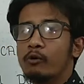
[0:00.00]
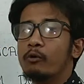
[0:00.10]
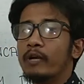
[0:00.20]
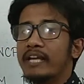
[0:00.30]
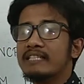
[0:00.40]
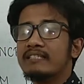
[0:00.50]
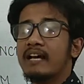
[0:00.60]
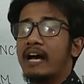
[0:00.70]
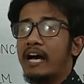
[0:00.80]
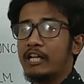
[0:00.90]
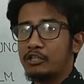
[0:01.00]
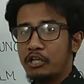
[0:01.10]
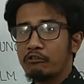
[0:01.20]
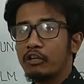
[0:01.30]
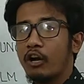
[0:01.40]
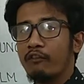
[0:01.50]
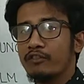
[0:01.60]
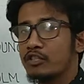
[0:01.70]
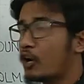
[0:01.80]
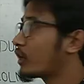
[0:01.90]
who is a general of
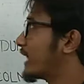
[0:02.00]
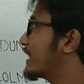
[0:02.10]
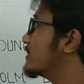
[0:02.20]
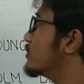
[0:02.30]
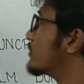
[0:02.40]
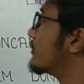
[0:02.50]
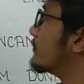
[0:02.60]
Scotland.